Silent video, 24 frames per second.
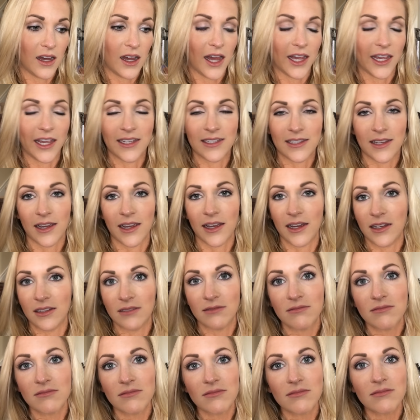I guess, like a
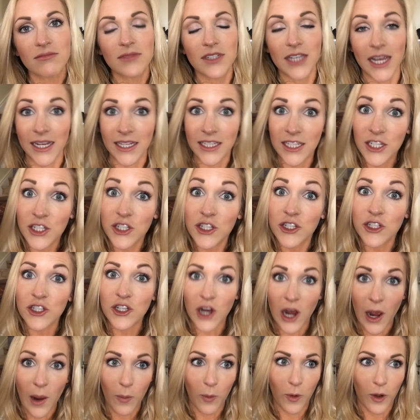technician
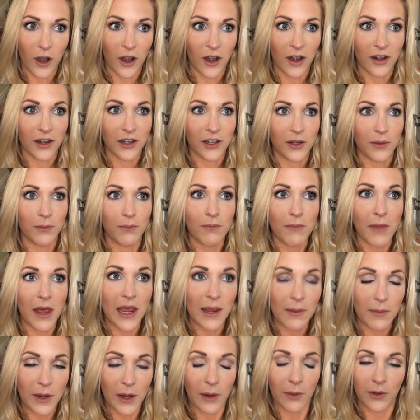job where you
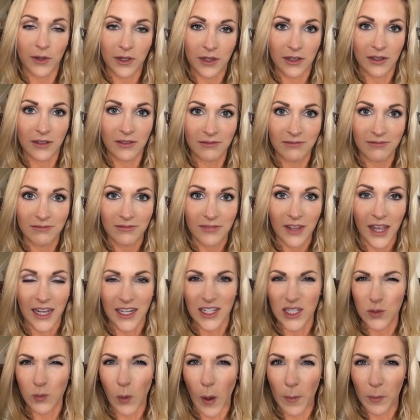may be able to kind
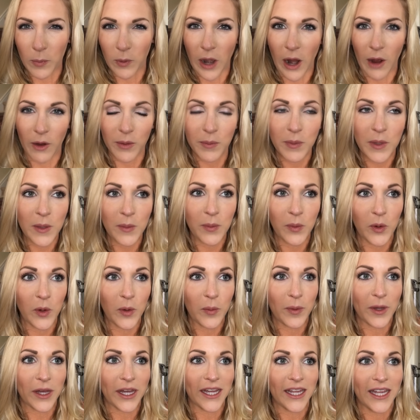of swap around with
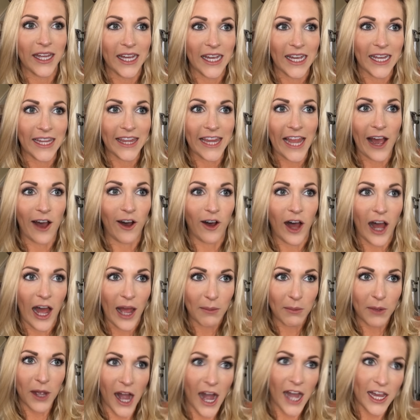people, but now
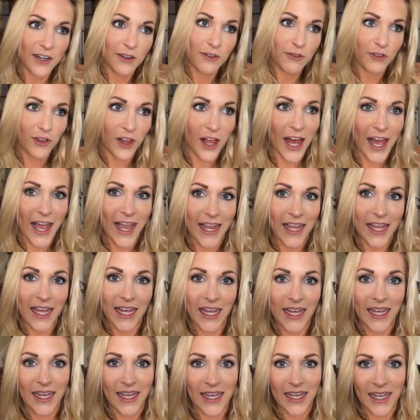I'm kind of like
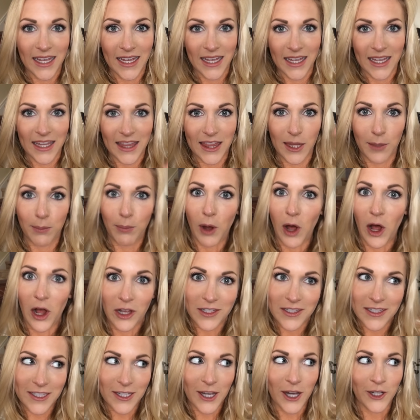the
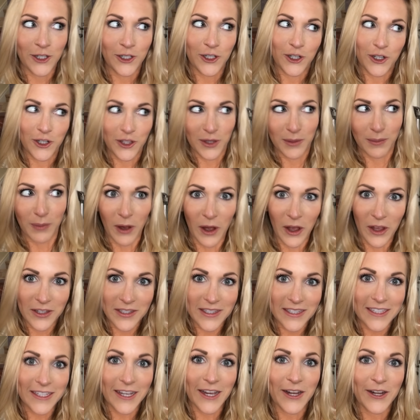boss under the
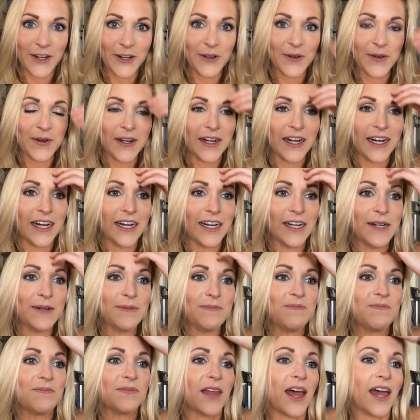boss. So
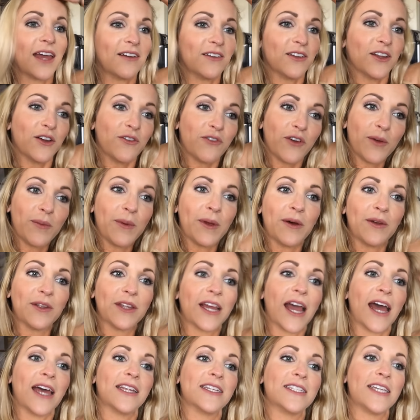I don't know if I'll be able
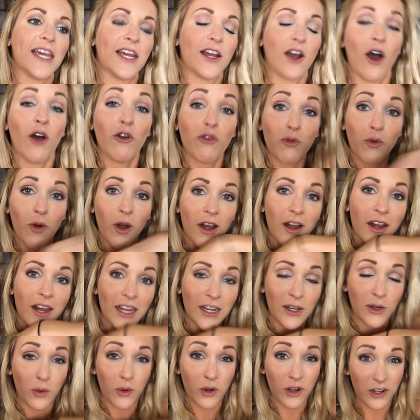to kind of take off work
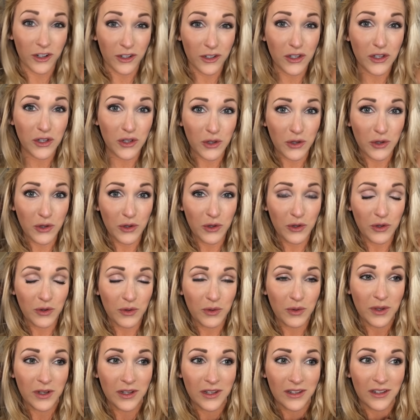in order
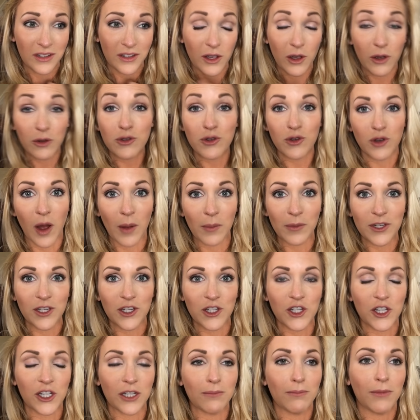to go to a
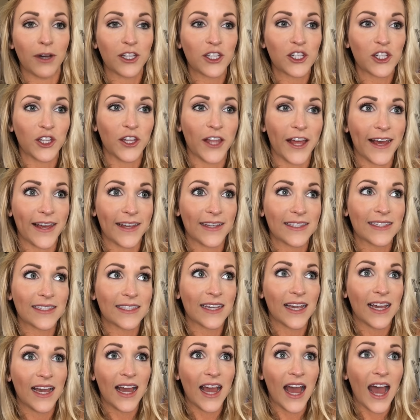competition, much
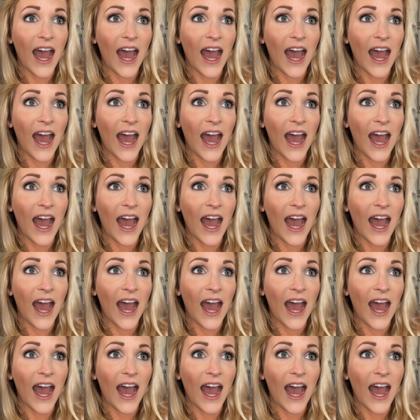less,